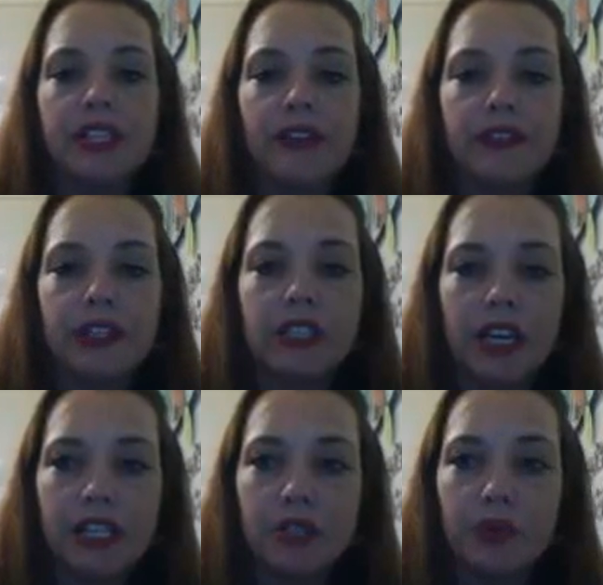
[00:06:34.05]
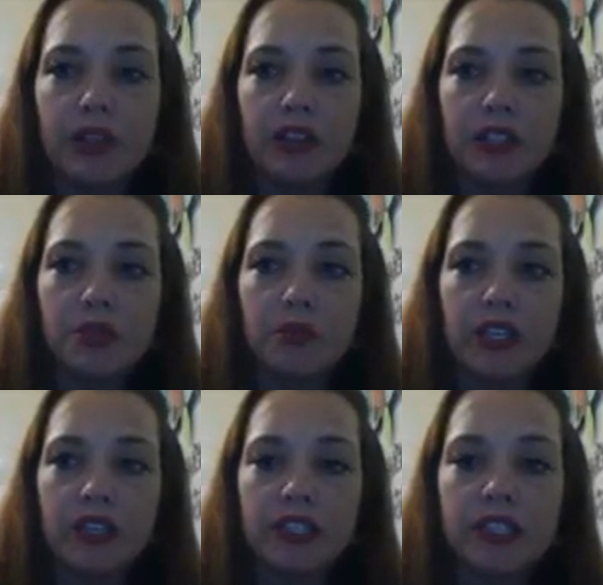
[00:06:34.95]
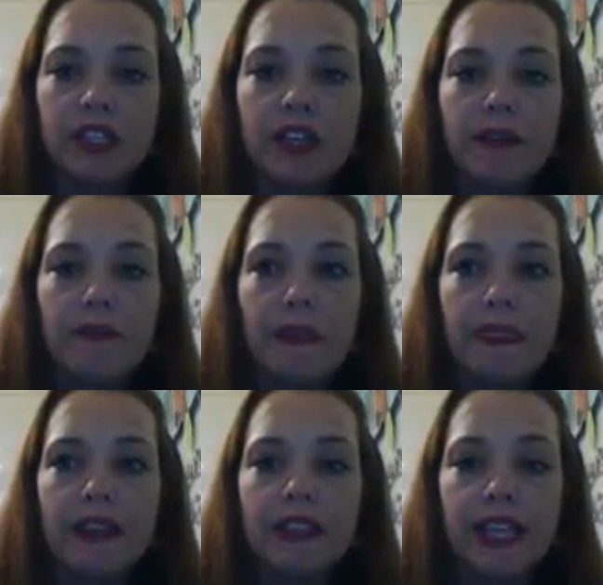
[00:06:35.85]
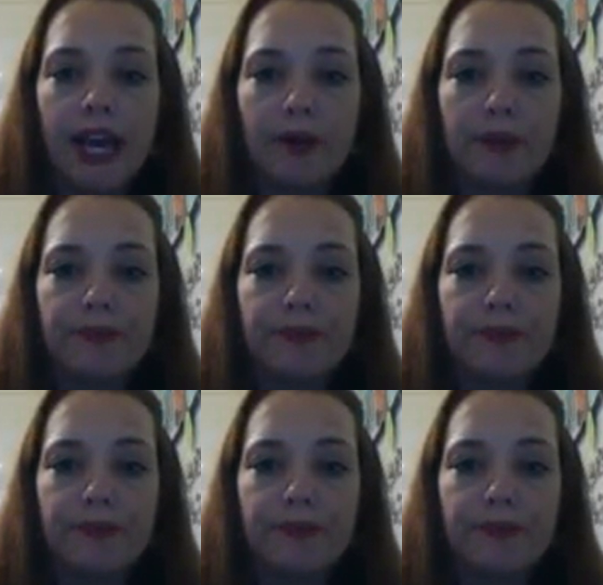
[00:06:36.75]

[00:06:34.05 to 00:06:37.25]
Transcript: Definitely ties in with this week's lab.